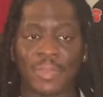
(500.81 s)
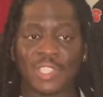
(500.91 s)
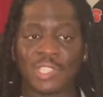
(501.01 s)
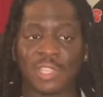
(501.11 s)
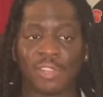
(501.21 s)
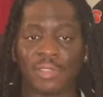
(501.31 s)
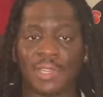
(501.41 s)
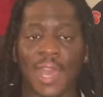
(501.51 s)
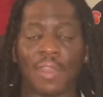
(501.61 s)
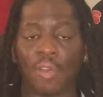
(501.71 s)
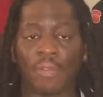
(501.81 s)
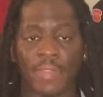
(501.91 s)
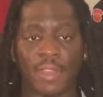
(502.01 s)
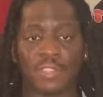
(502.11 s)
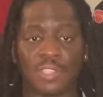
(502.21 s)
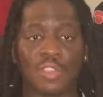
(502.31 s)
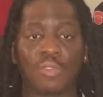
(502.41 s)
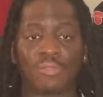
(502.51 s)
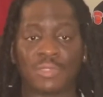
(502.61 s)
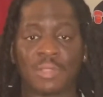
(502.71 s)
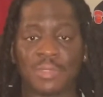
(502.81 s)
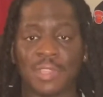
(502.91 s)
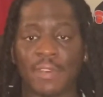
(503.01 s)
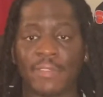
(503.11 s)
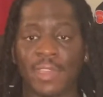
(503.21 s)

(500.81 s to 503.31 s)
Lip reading: She's clearly not all there. She's going through some stuff.